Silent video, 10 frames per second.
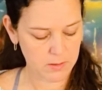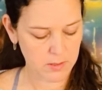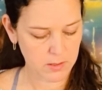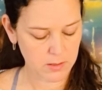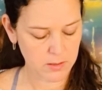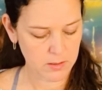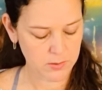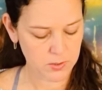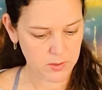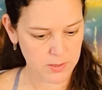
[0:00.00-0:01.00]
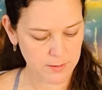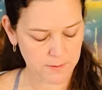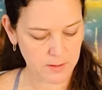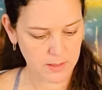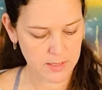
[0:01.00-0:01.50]
Yeah,
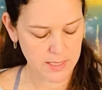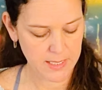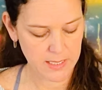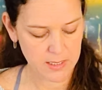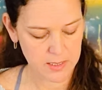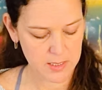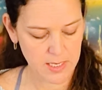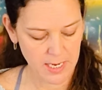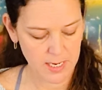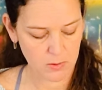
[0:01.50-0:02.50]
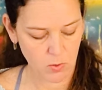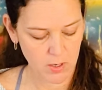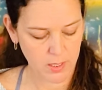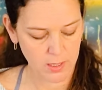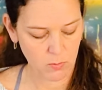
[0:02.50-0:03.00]
definitely taking a stand,
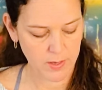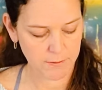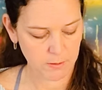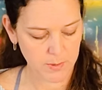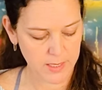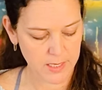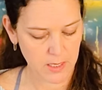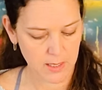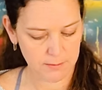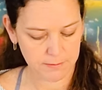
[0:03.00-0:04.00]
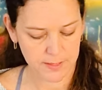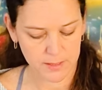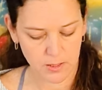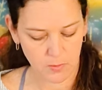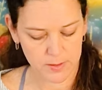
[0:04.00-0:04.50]
walking away from any conflict,
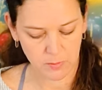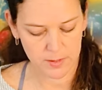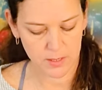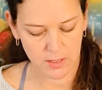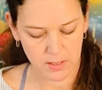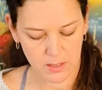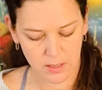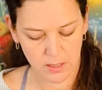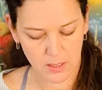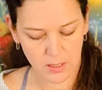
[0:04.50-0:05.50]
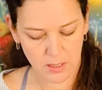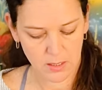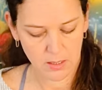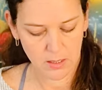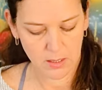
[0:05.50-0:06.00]
going within.
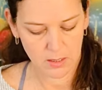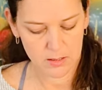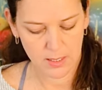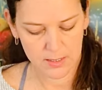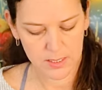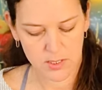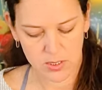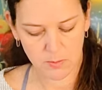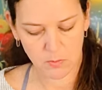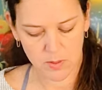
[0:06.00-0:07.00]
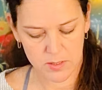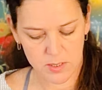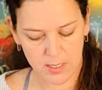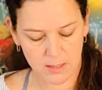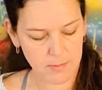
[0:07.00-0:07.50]
I think someone wants to
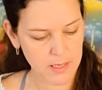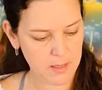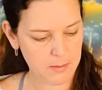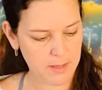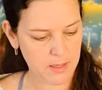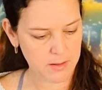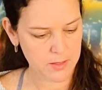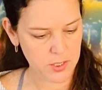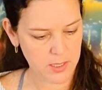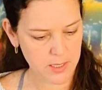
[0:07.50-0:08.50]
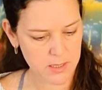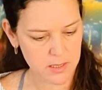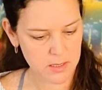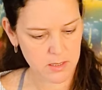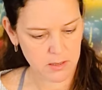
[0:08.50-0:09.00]
come in and apologize.